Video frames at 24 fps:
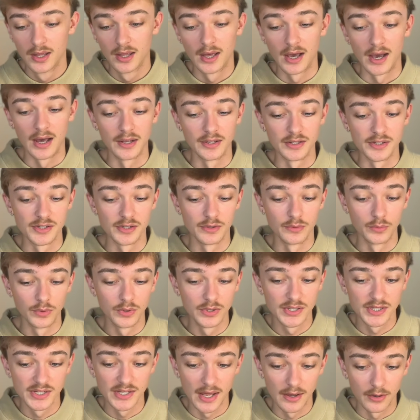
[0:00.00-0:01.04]
And
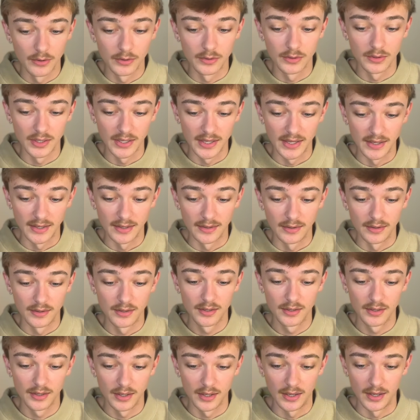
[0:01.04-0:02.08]
once they're all in
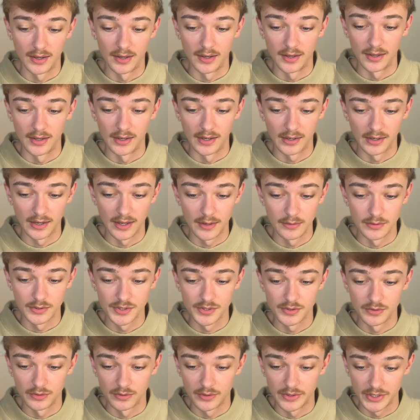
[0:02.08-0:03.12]
a cloud
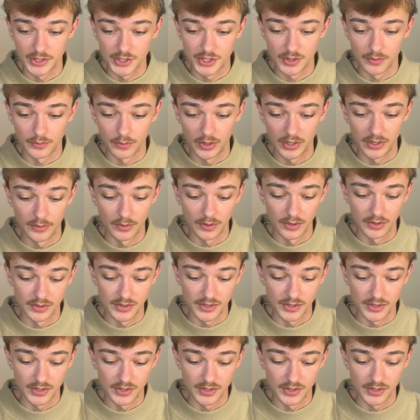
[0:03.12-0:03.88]
storage, what you want